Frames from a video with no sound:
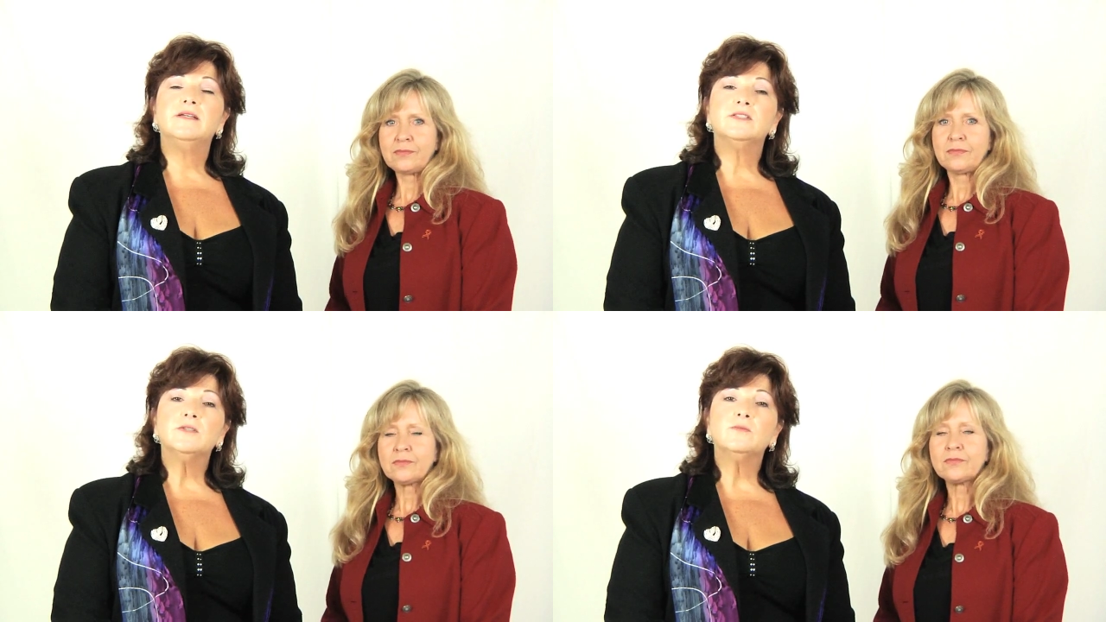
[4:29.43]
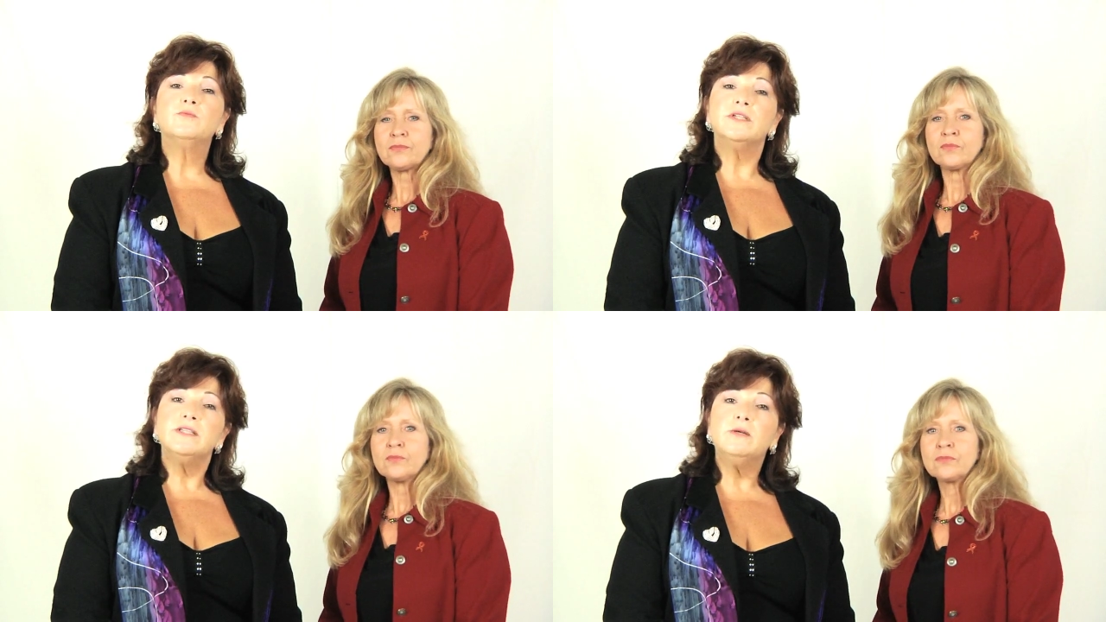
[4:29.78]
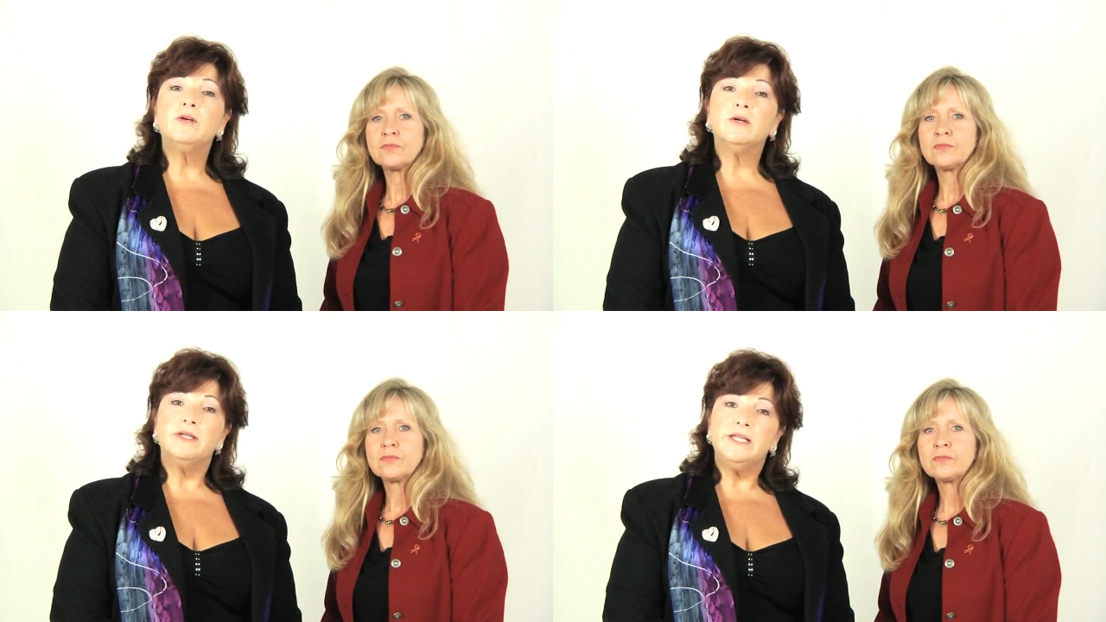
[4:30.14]
Speaker 1: So, really,
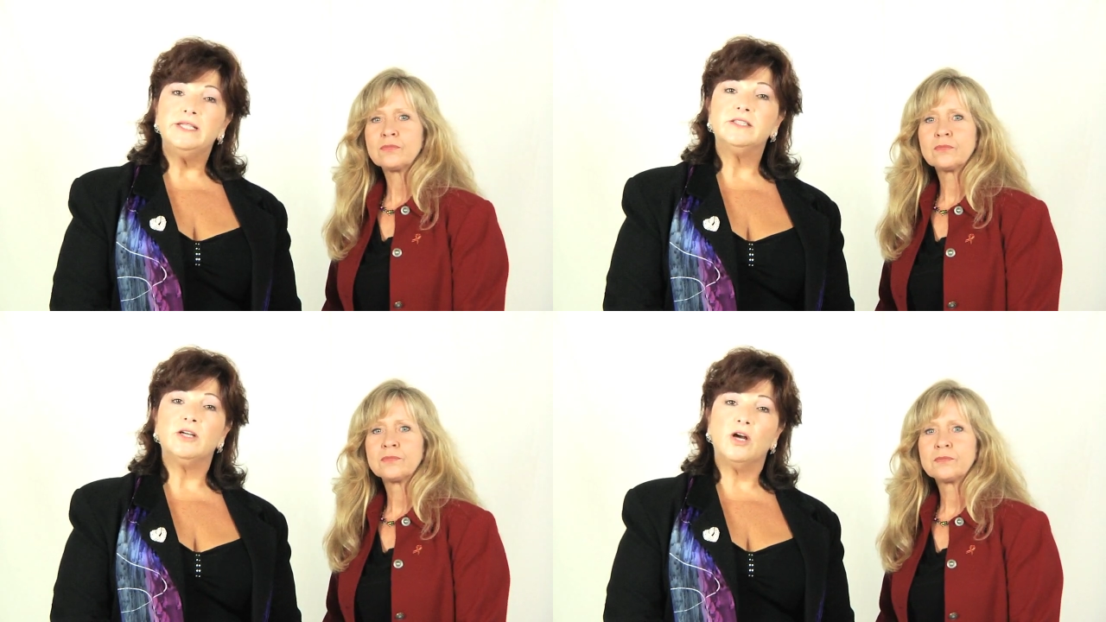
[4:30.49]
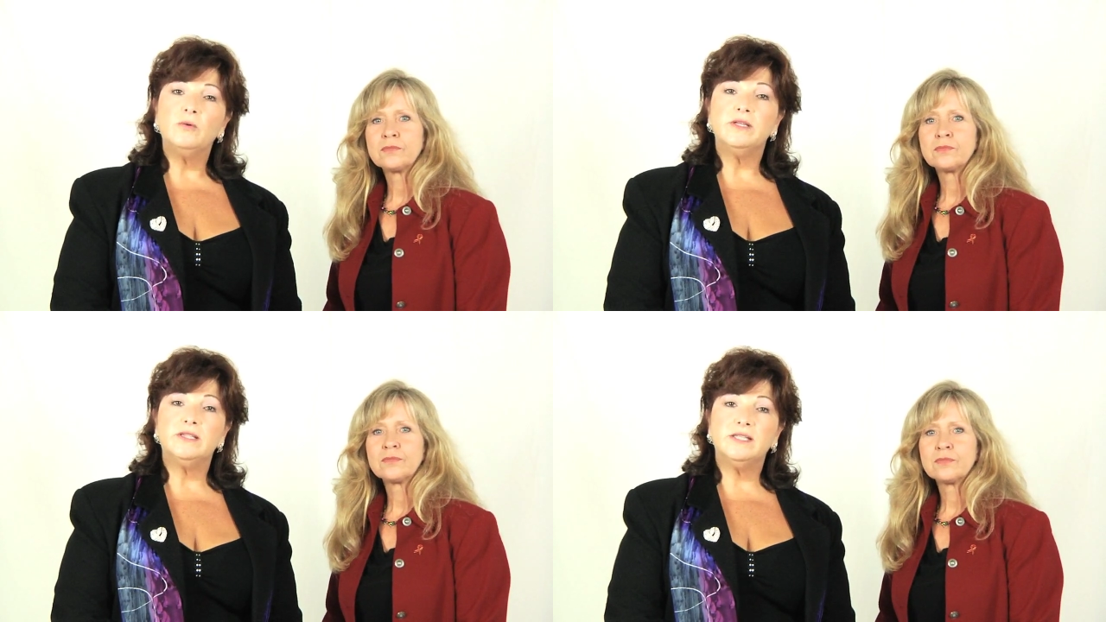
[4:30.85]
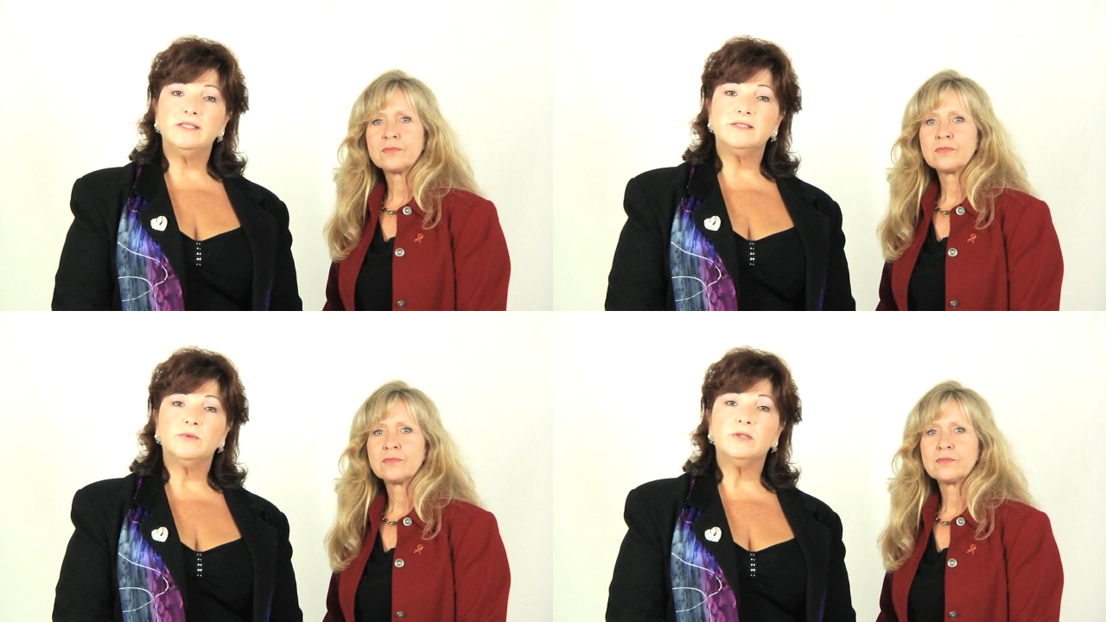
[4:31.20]
where we need to go with
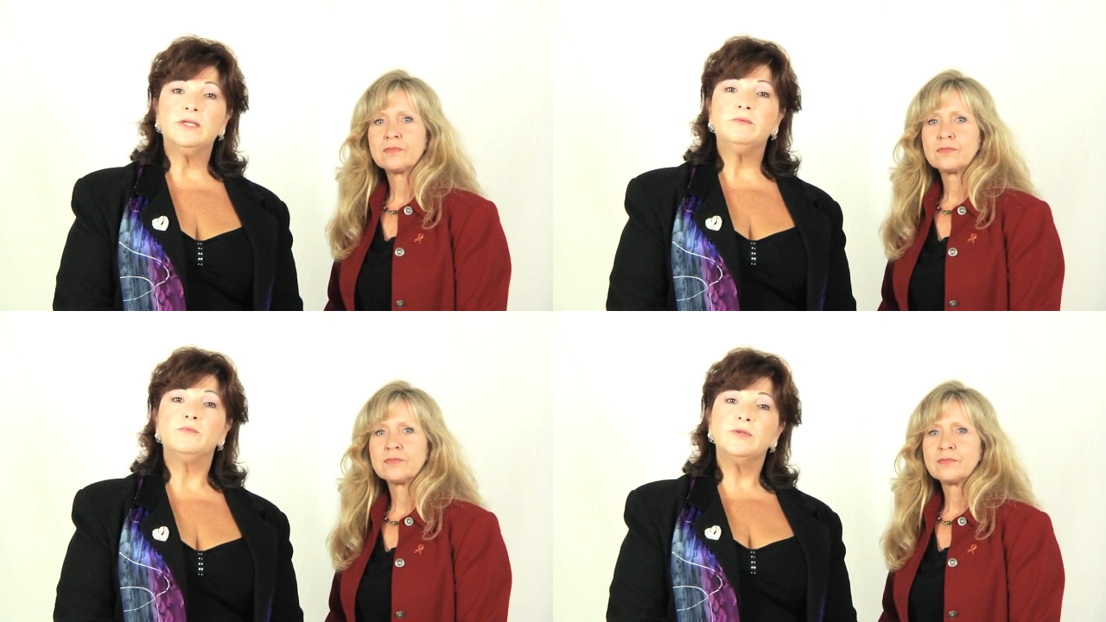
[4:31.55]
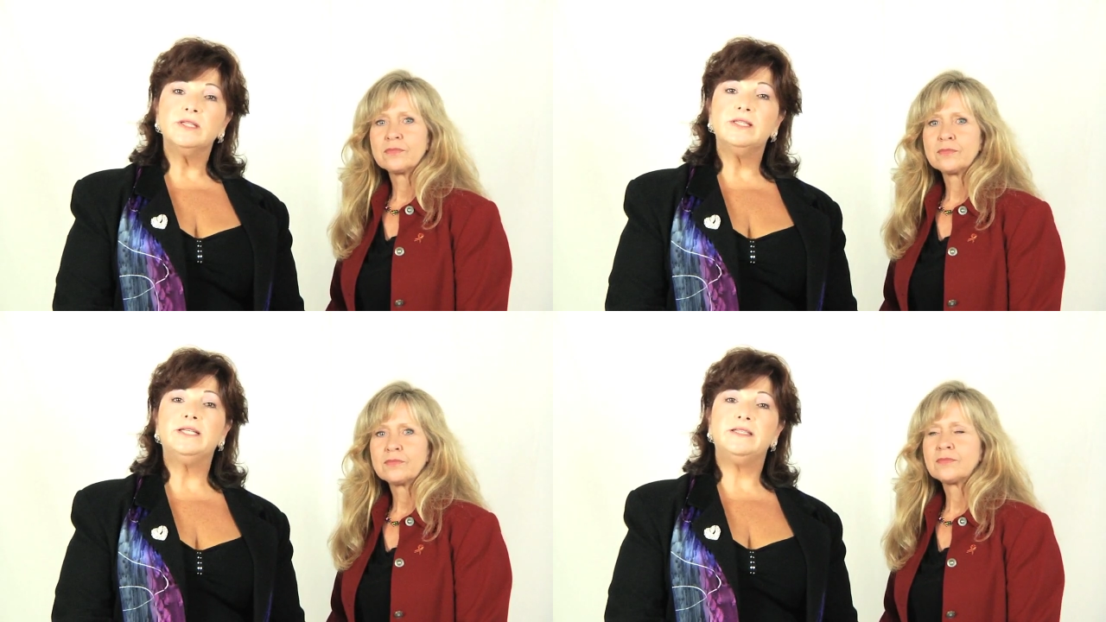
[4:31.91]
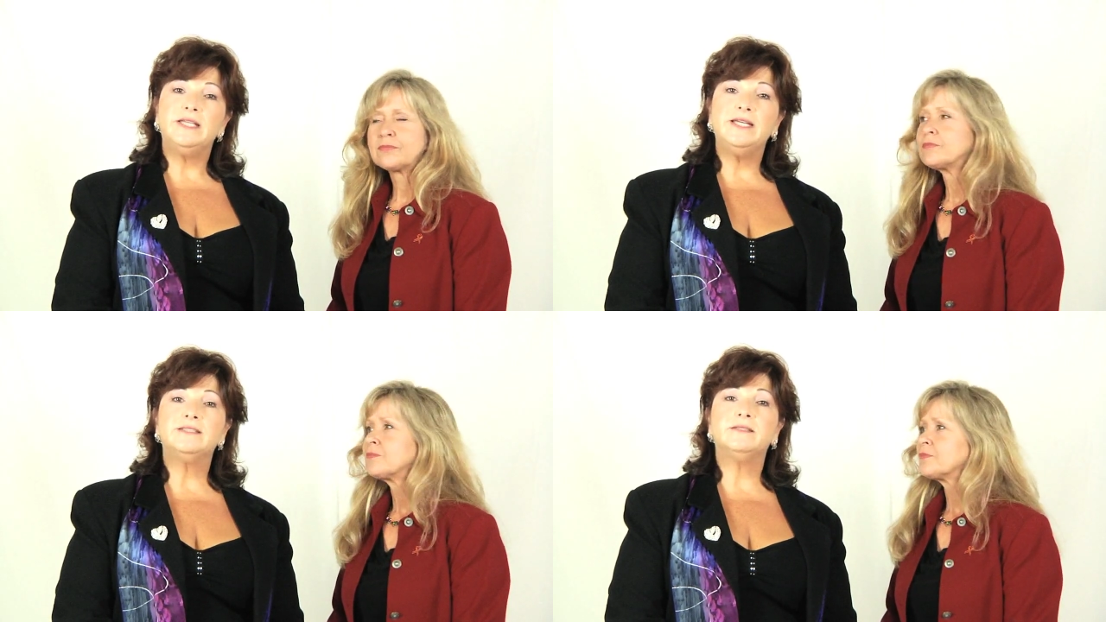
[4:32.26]
this, where we really
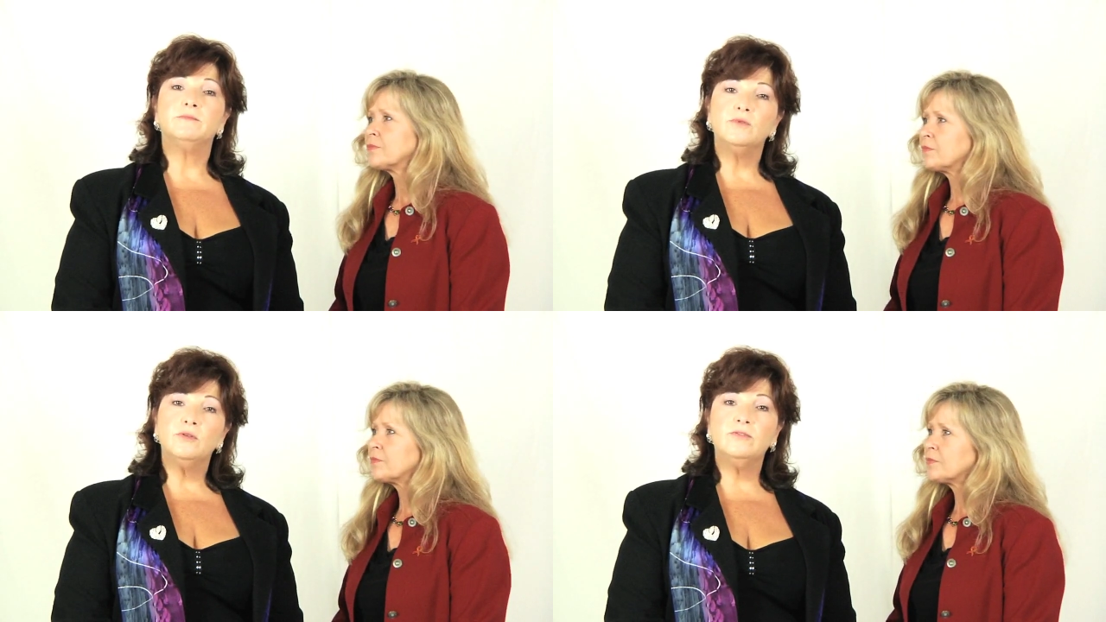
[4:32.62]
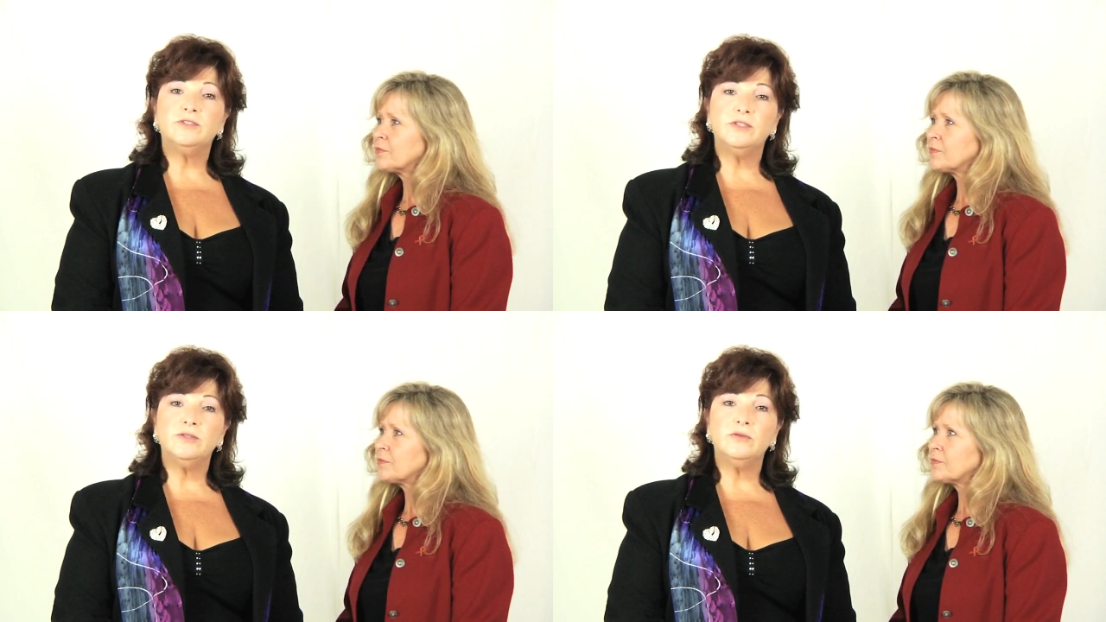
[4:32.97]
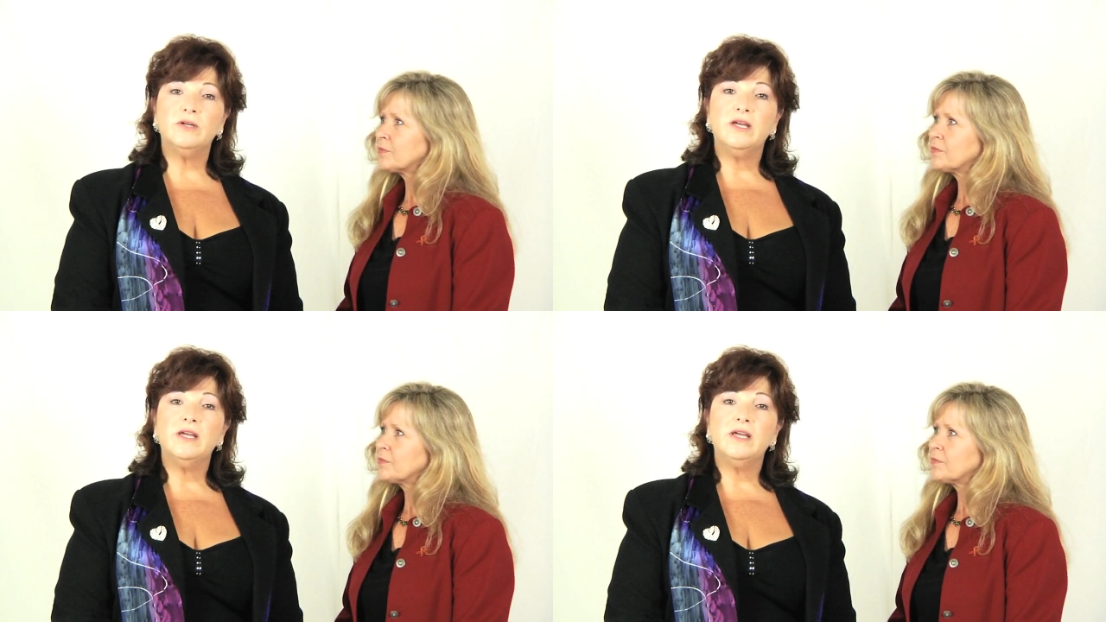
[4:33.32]
need to move to,